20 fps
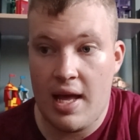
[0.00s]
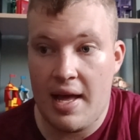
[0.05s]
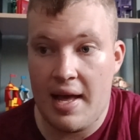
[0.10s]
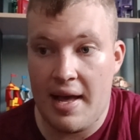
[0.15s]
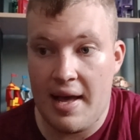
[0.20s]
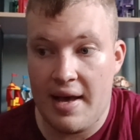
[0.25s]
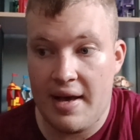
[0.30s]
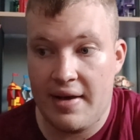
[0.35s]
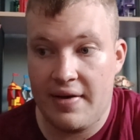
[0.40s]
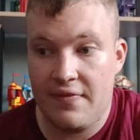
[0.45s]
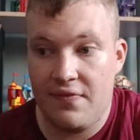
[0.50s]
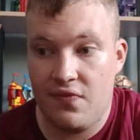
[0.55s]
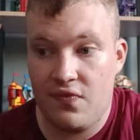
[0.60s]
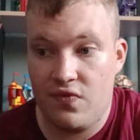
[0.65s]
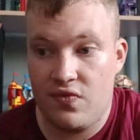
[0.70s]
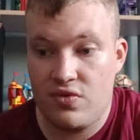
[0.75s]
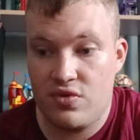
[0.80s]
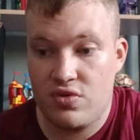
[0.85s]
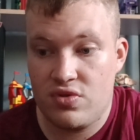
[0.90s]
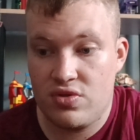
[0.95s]
And
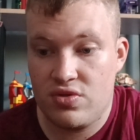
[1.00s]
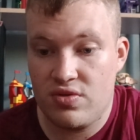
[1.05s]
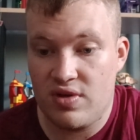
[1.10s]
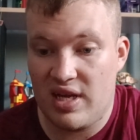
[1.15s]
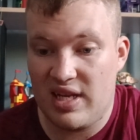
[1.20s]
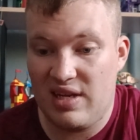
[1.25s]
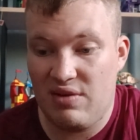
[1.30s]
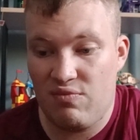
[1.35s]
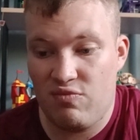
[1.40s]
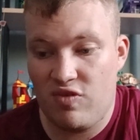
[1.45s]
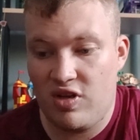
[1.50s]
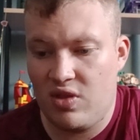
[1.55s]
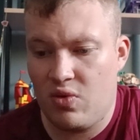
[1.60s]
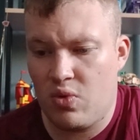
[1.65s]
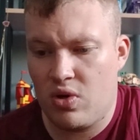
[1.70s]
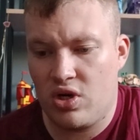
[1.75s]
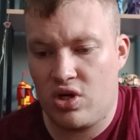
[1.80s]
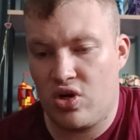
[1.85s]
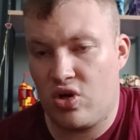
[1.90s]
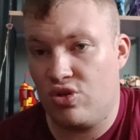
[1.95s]
I didn't really
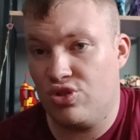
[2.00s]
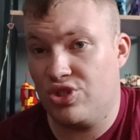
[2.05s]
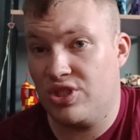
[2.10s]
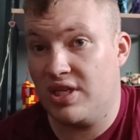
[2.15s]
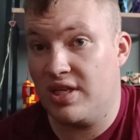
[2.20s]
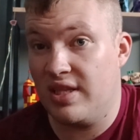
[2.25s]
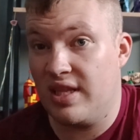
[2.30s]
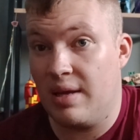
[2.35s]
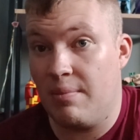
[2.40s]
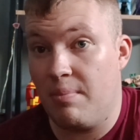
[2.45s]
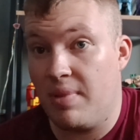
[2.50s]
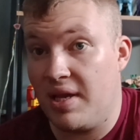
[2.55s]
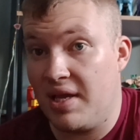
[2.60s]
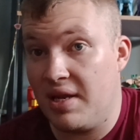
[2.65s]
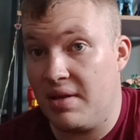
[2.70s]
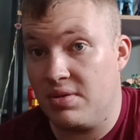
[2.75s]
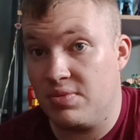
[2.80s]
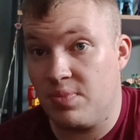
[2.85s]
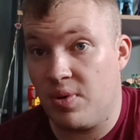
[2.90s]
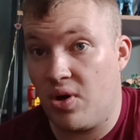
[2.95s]
want to consider them being
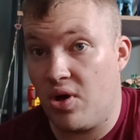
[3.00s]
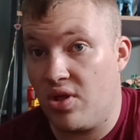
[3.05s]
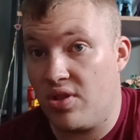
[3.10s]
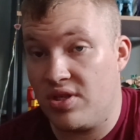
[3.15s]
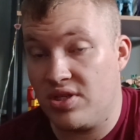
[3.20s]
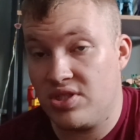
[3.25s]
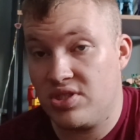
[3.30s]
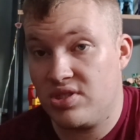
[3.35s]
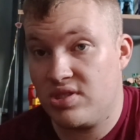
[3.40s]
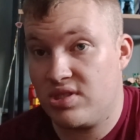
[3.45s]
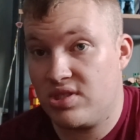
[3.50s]
as part of this